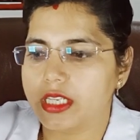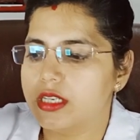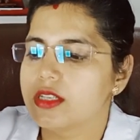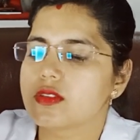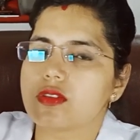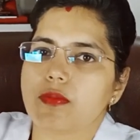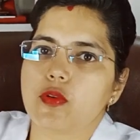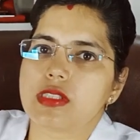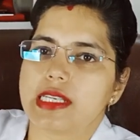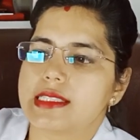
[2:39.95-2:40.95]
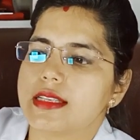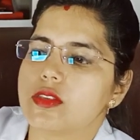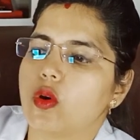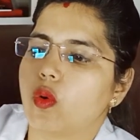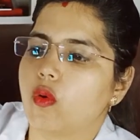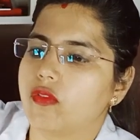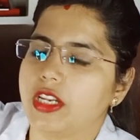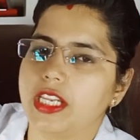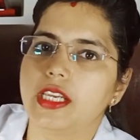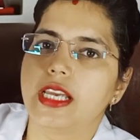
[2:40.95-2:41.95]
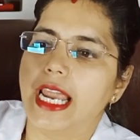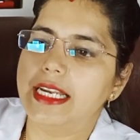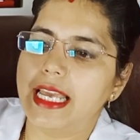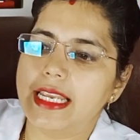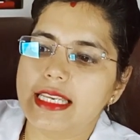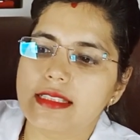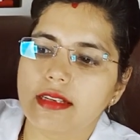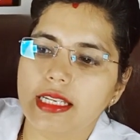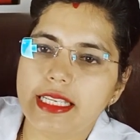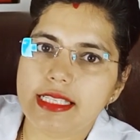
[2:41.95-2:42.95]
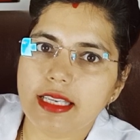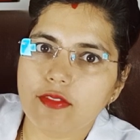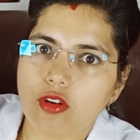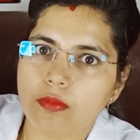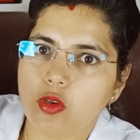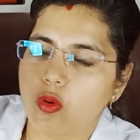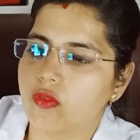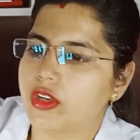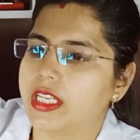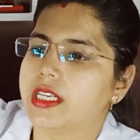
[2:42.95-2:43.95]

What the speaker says: So suppose this is your ovary and egg is releasing from the ovary,